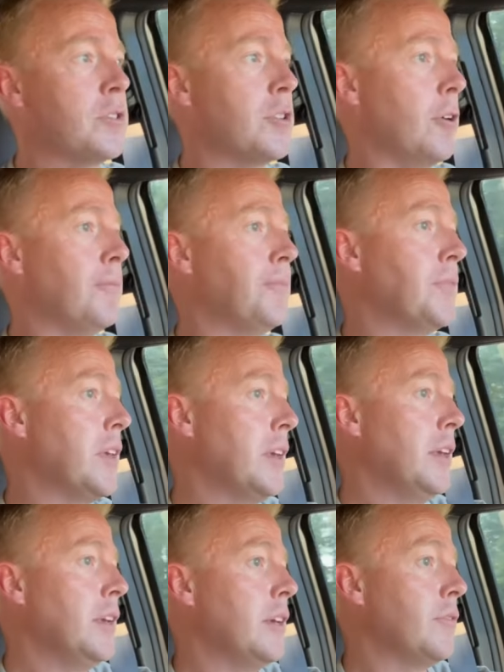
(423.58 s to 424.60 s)
So
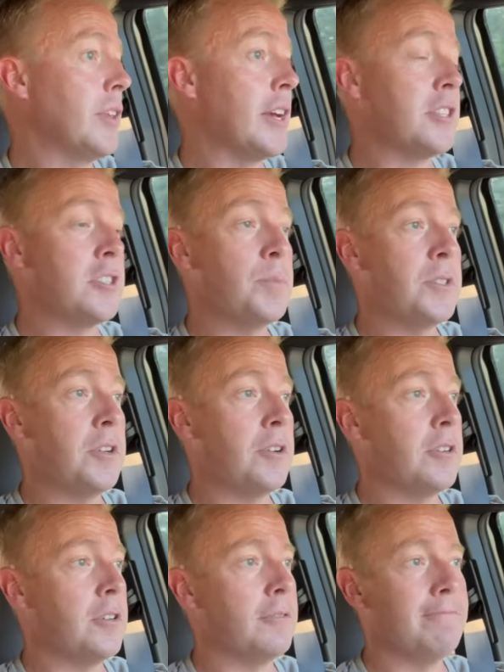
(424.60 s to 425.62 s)
if you like this
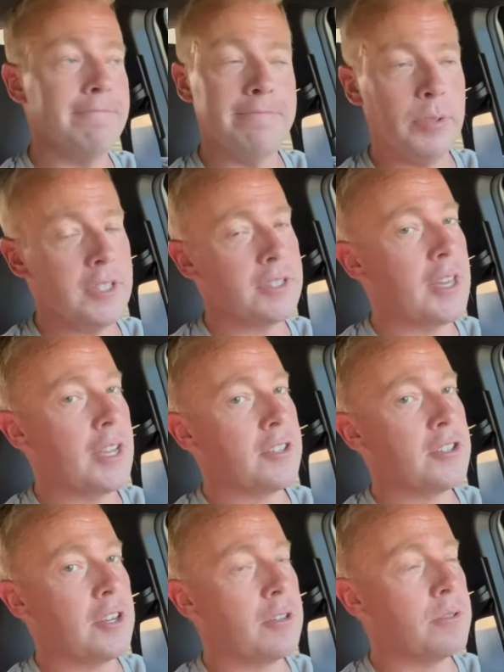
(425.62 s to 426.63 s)
material, please like,
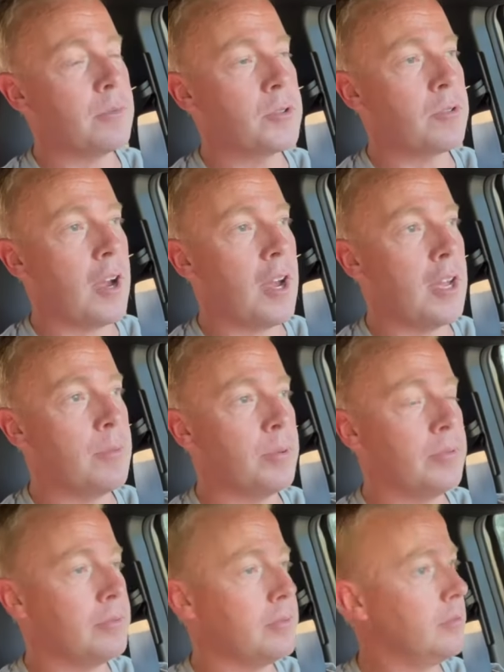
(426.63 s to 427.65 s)
share, and subscribe.
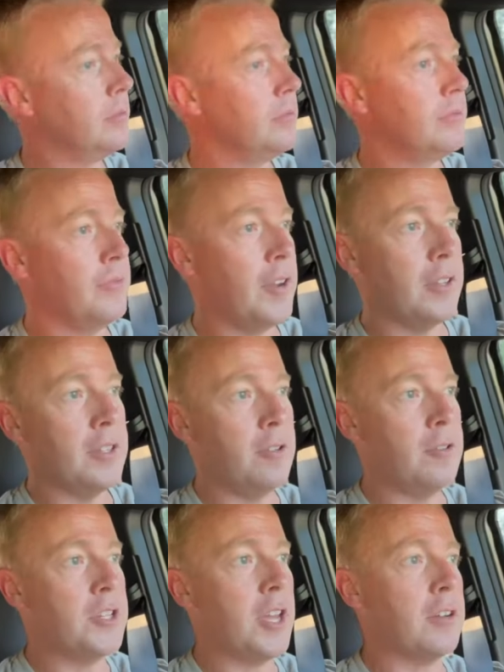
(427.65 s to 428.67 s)
Fairly
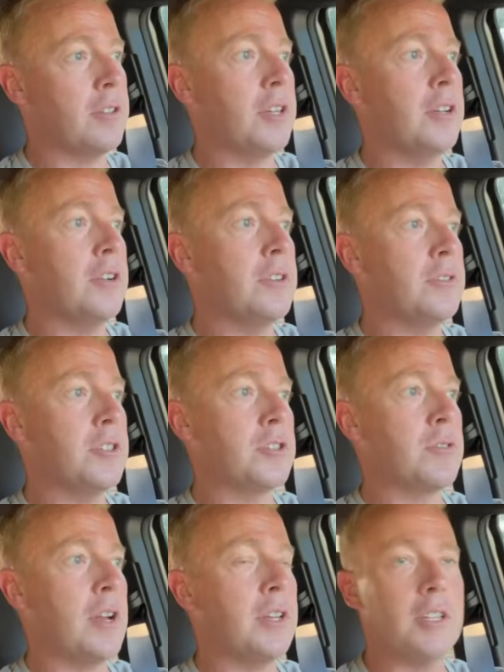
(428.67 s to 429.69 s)
new channel here,
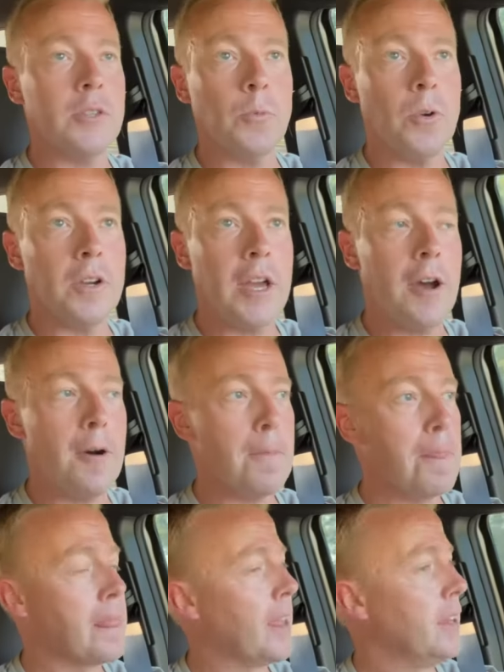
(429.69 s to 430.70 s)
just trying to get the word out.
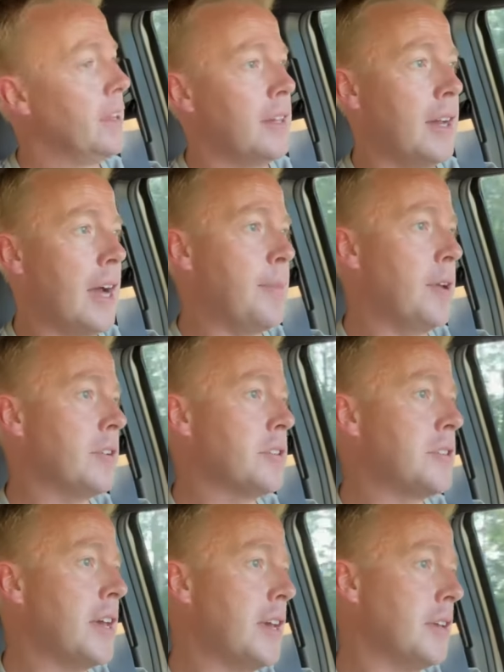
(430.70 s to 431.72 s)
I'm here to
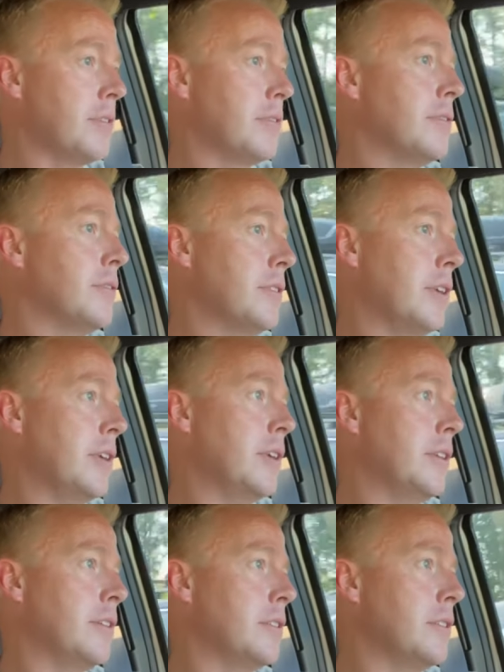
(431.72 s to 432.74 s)
stay.
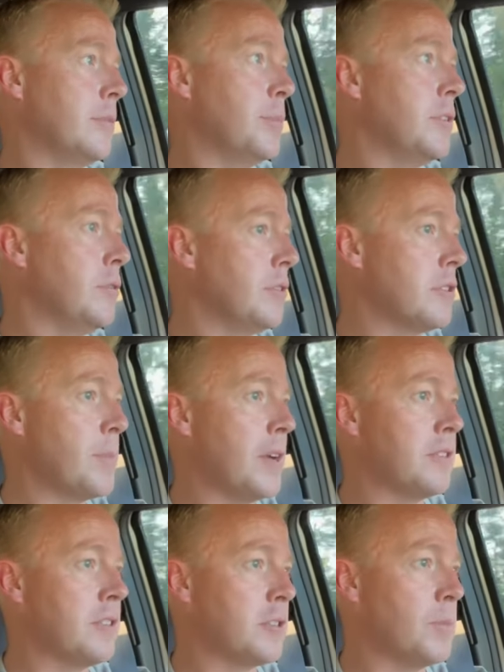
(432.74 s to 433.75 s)
And I've been doing this
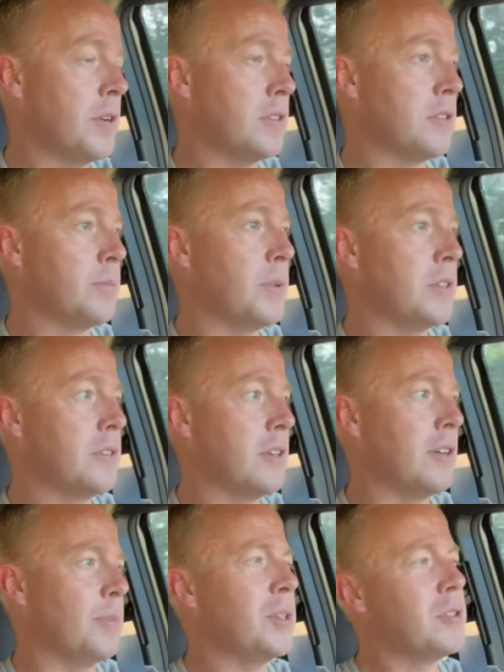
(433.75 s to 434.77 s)
about six months, but
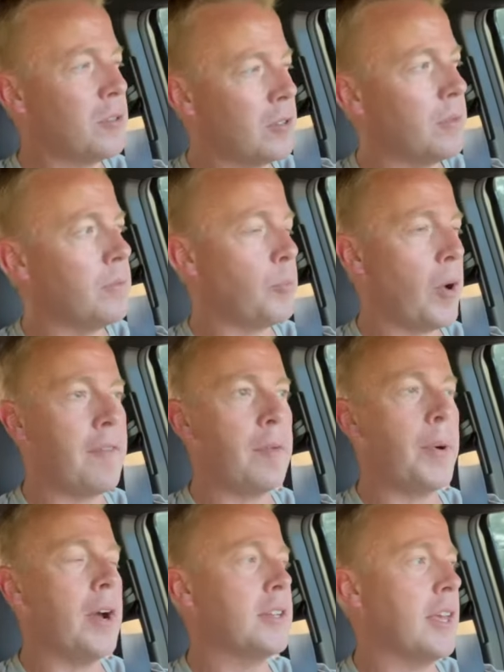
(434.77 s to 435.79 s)
uh, I've been doing private
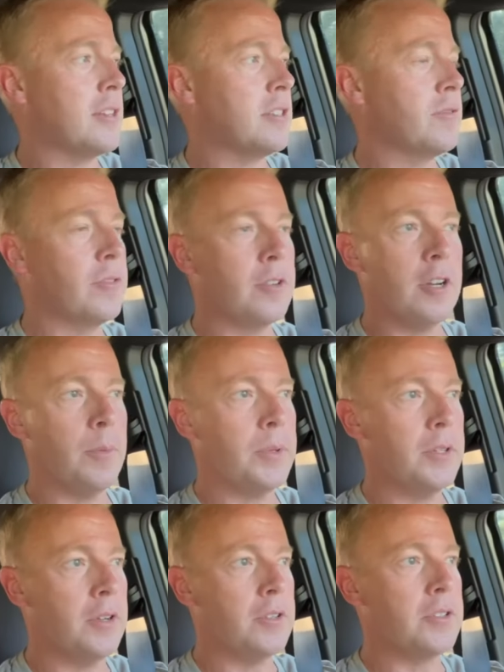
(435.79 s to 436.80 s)
podcasting for a
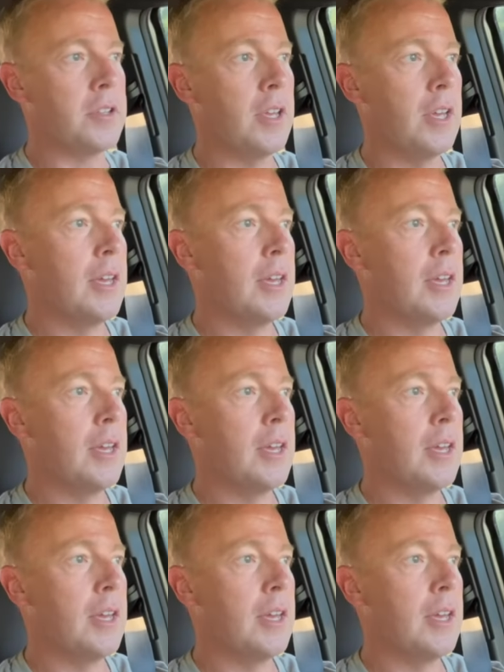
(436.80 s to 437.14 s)
couple of years.